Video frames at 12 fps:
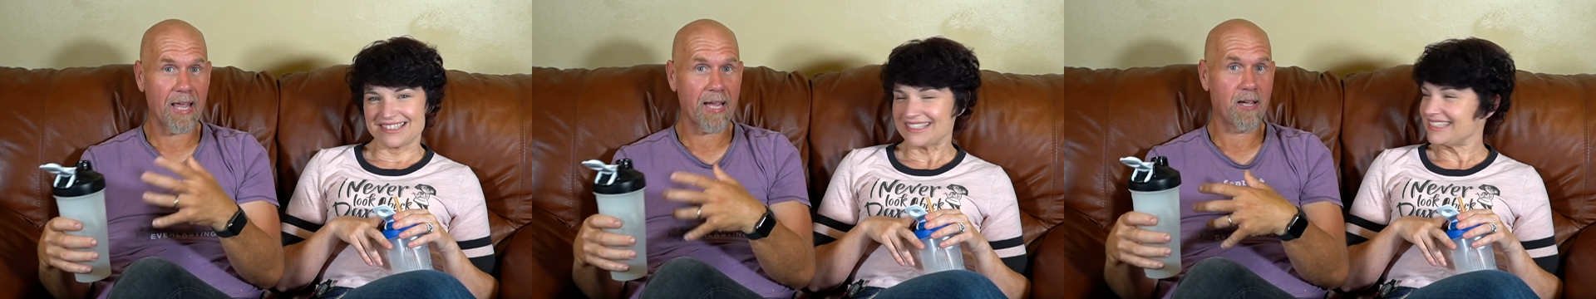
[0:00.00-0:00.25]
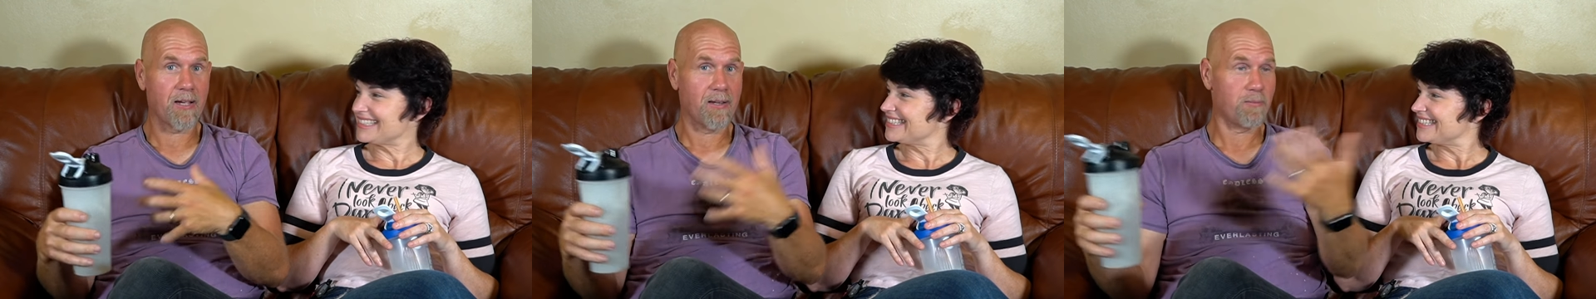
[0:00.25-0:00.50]

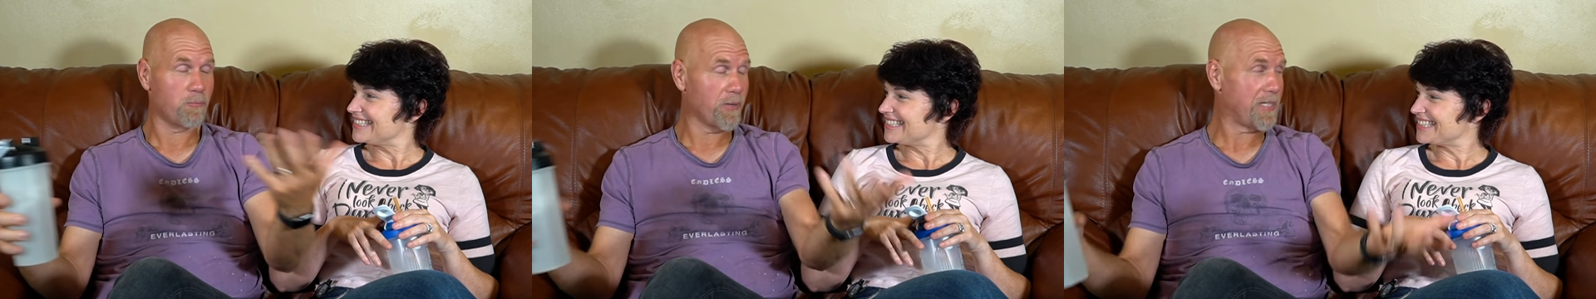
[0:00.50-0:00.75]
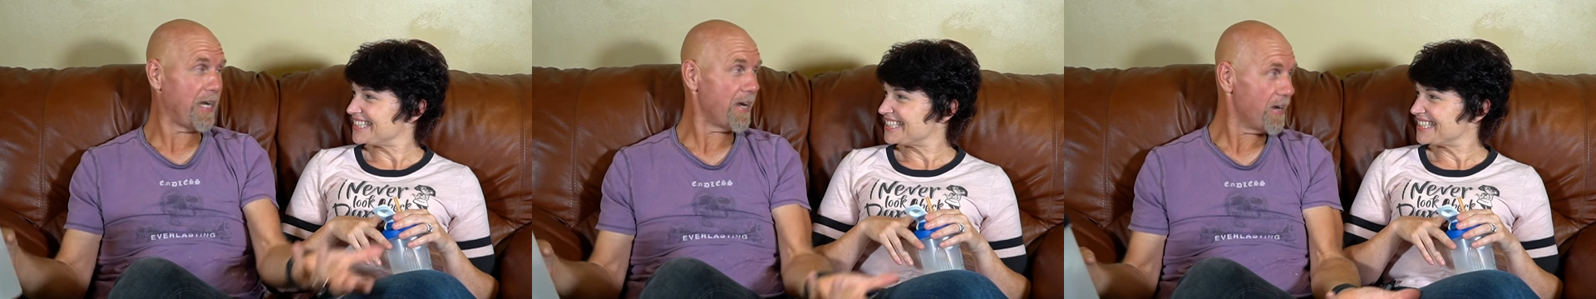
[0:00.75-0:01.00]
Speaker 1: like,
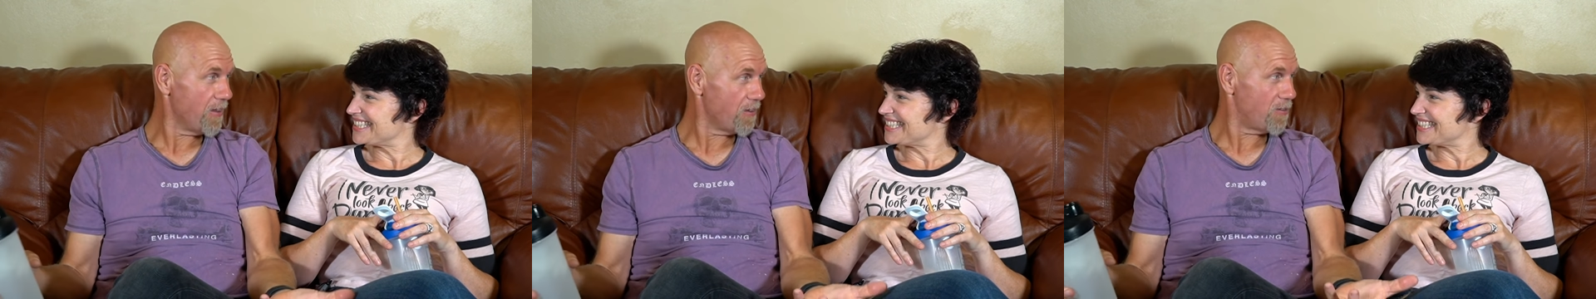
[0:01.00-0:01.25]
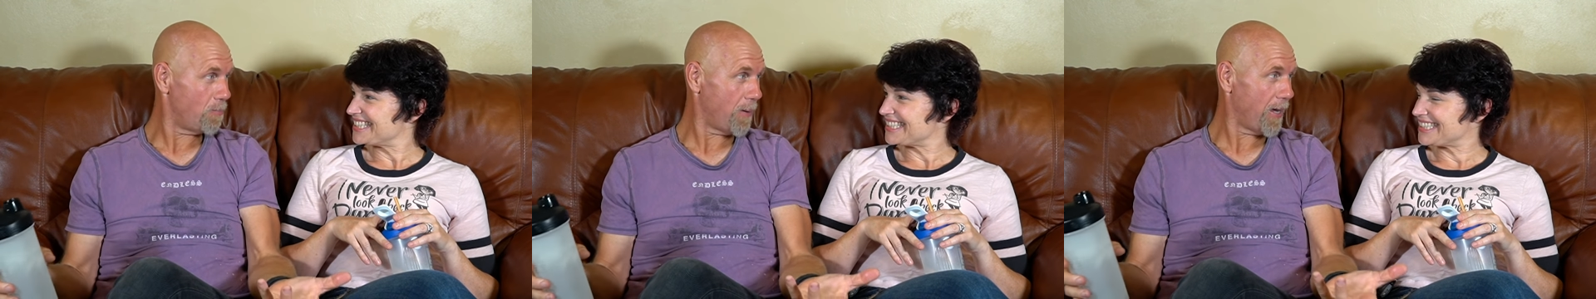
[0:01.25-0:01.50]

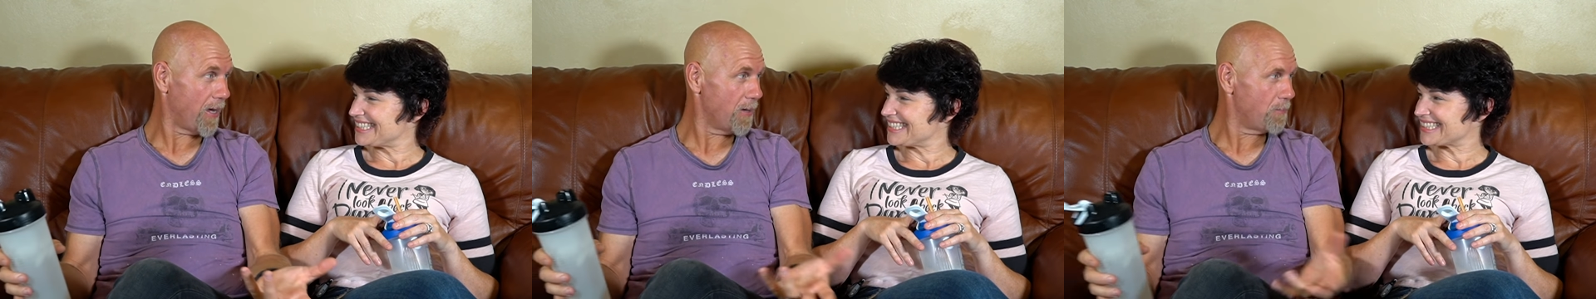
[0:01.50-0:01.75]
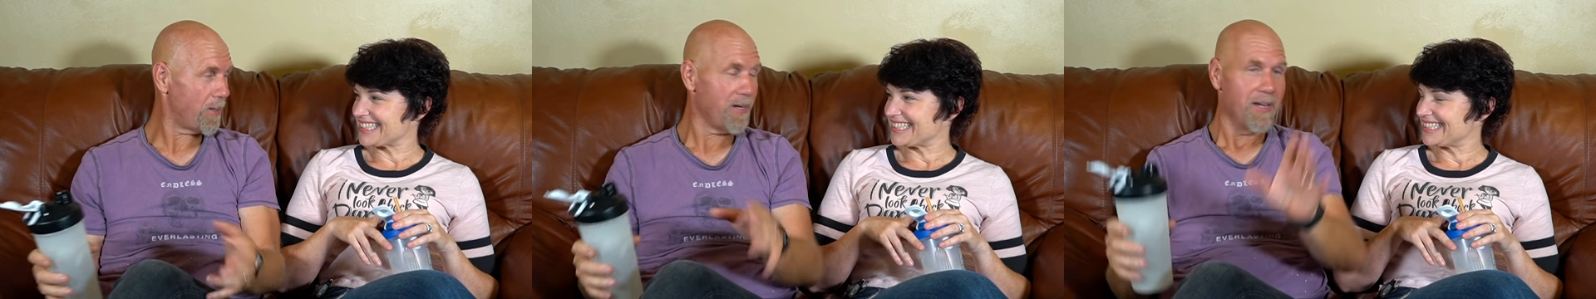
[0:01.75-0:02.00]
ridiculous
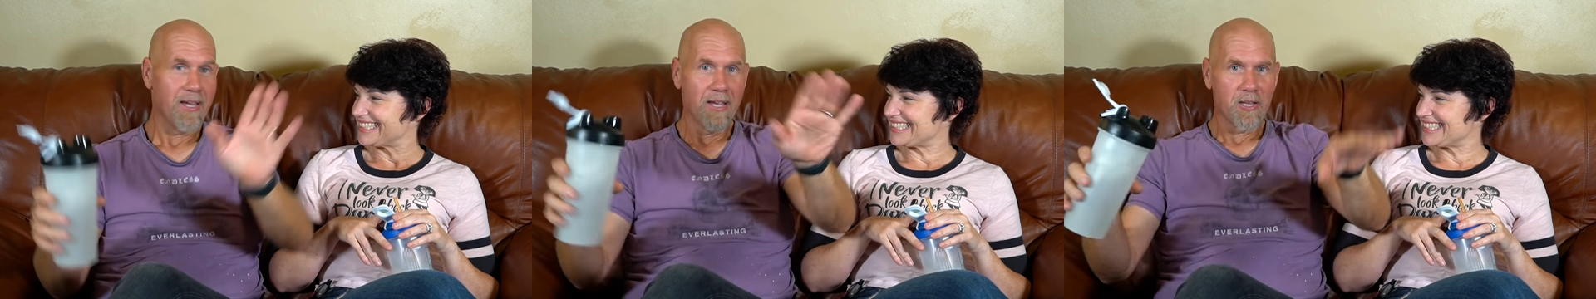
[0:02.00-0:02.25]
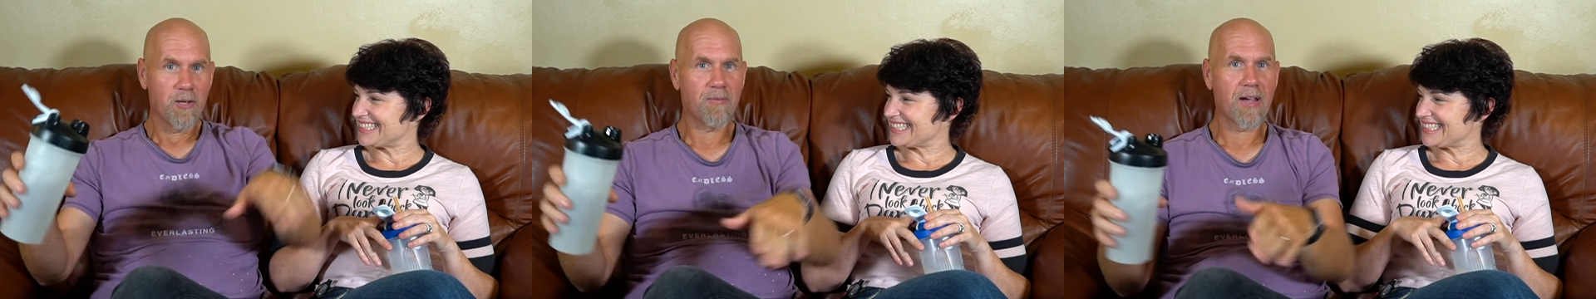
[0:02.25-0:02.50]
big, but
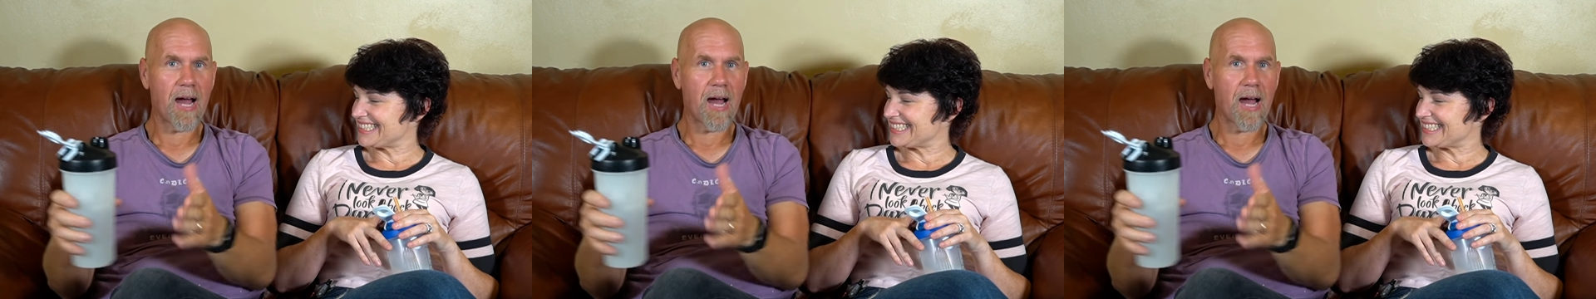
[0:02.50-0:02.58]
you've